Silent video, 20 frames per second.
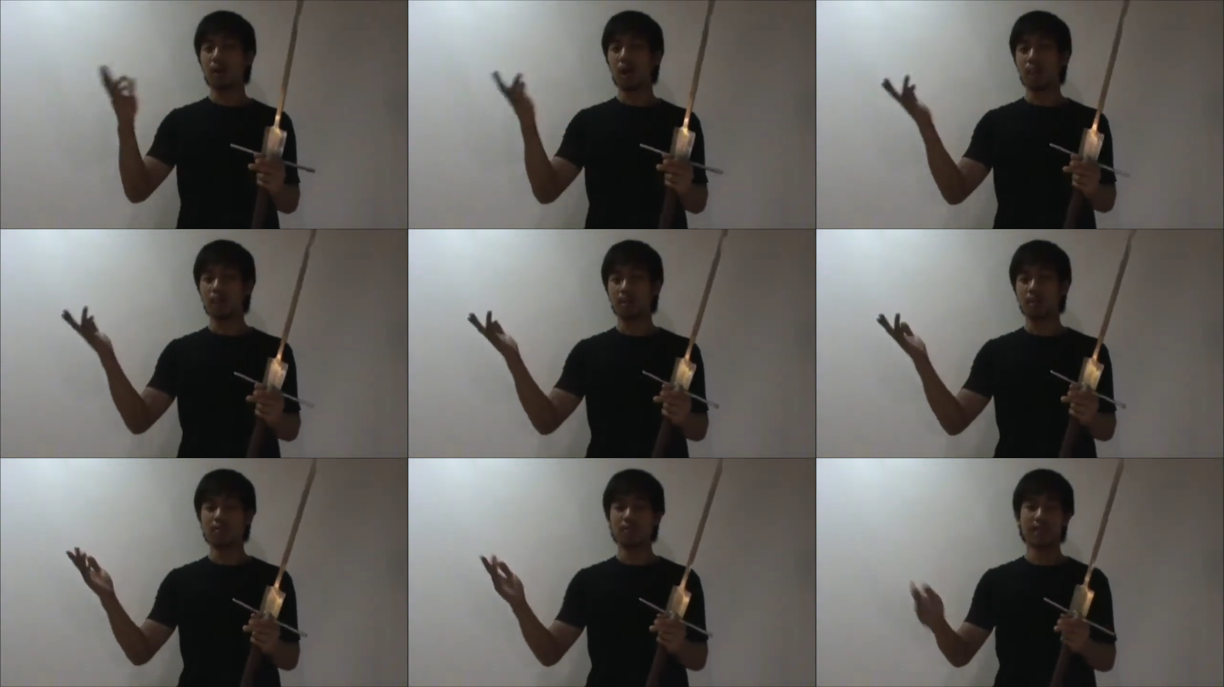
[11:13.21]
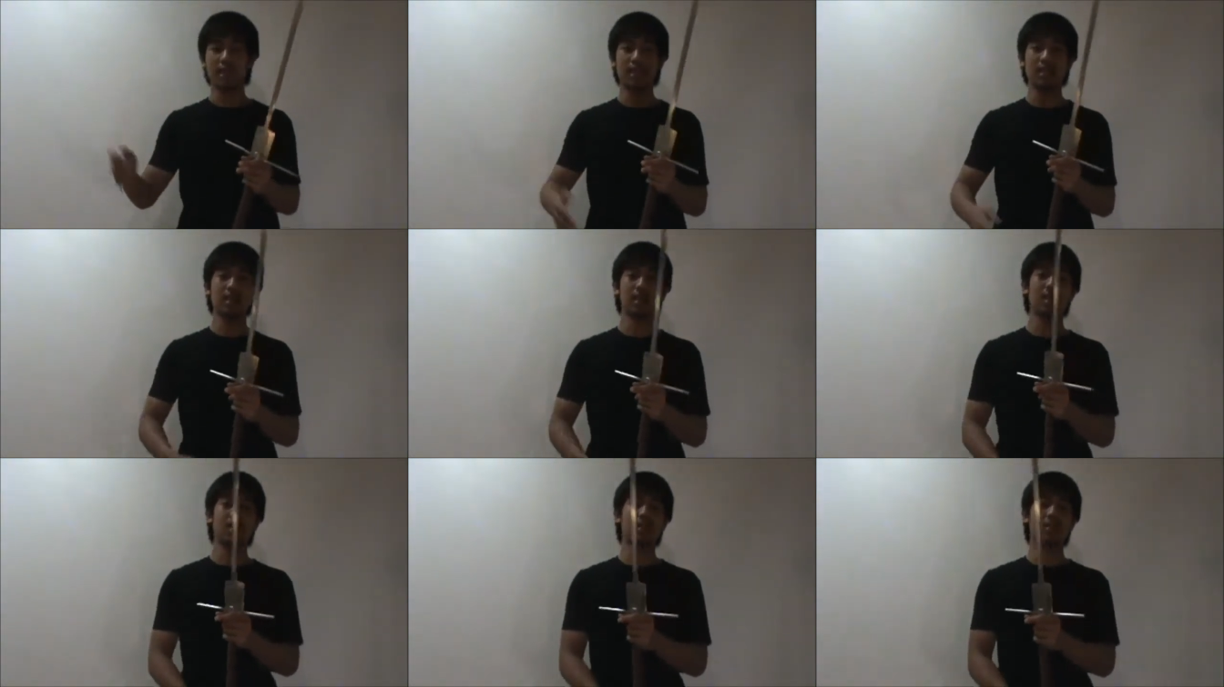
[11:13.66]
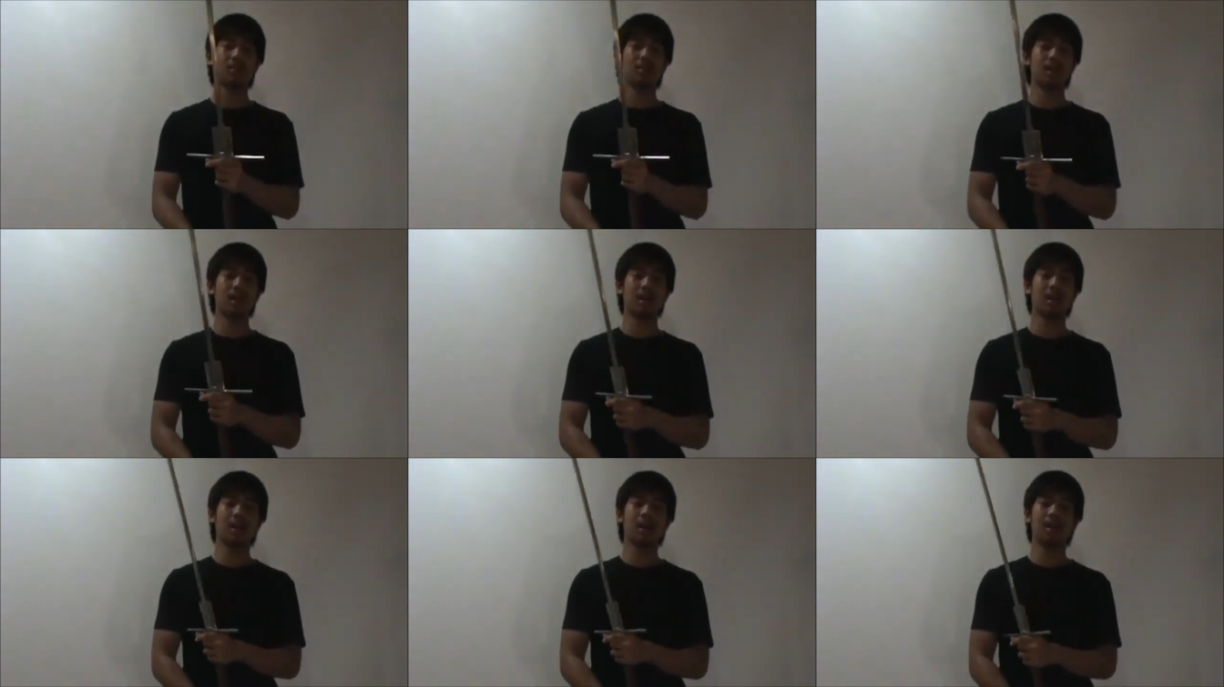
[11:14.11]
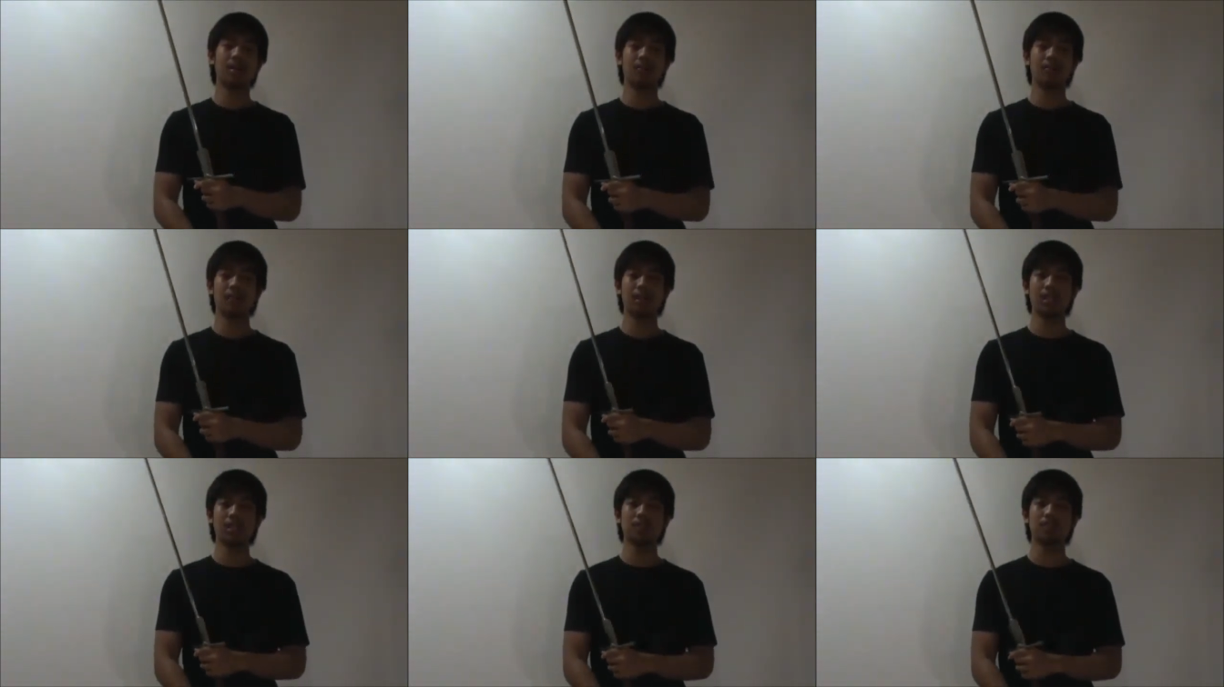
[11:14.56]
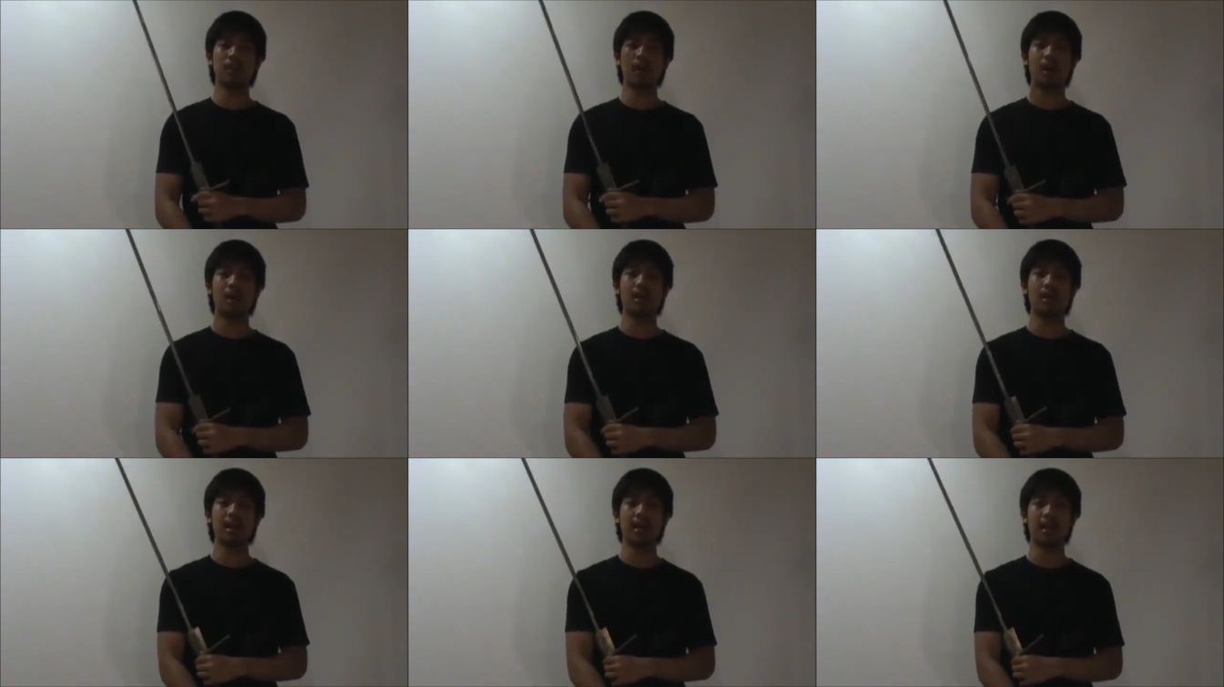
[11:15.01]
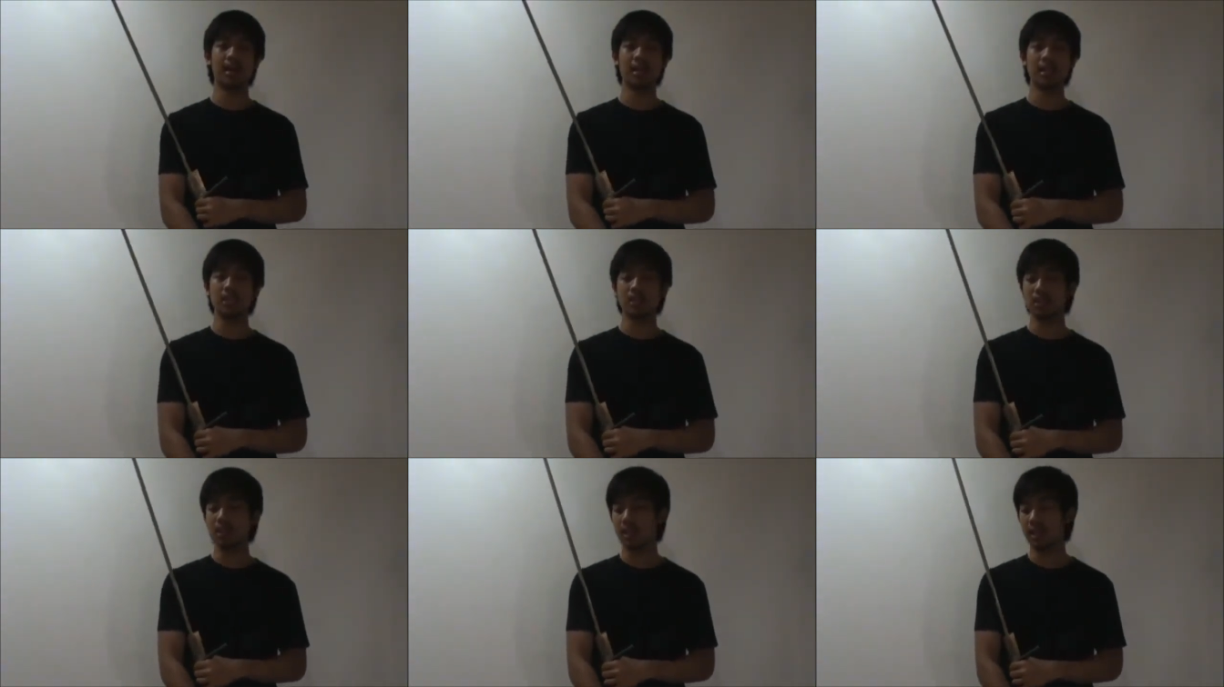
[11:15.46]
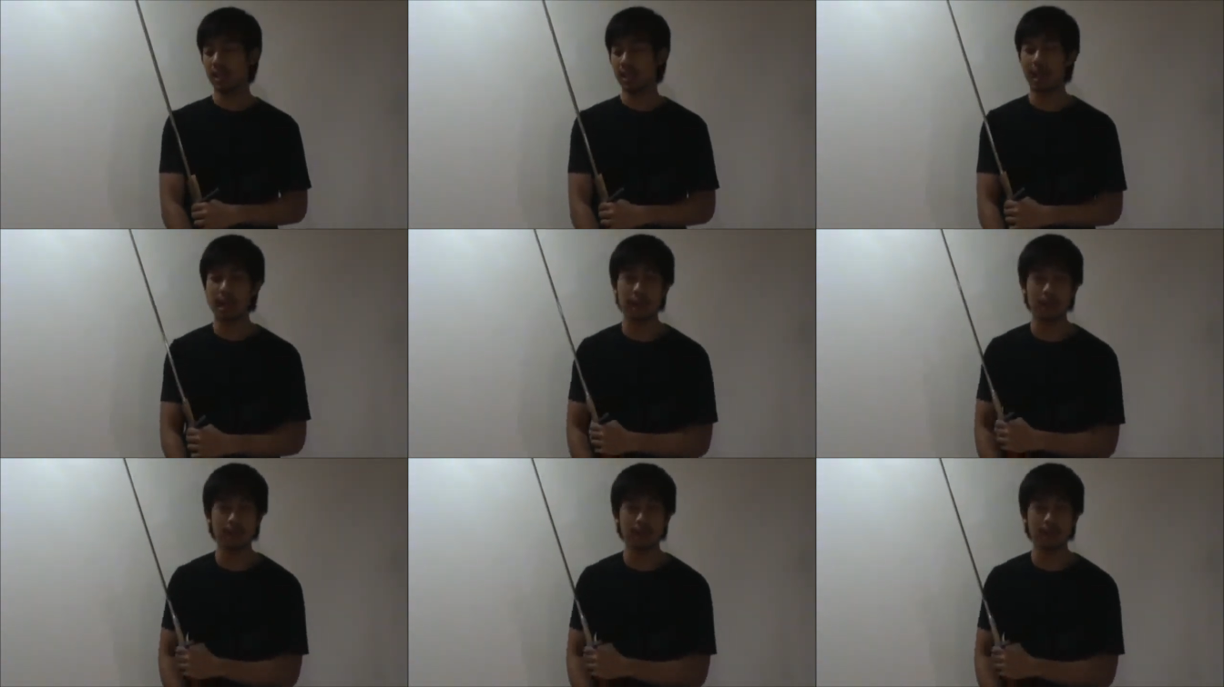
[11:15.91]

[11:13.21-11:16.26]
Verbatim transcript: proper fader for sparring and drilling.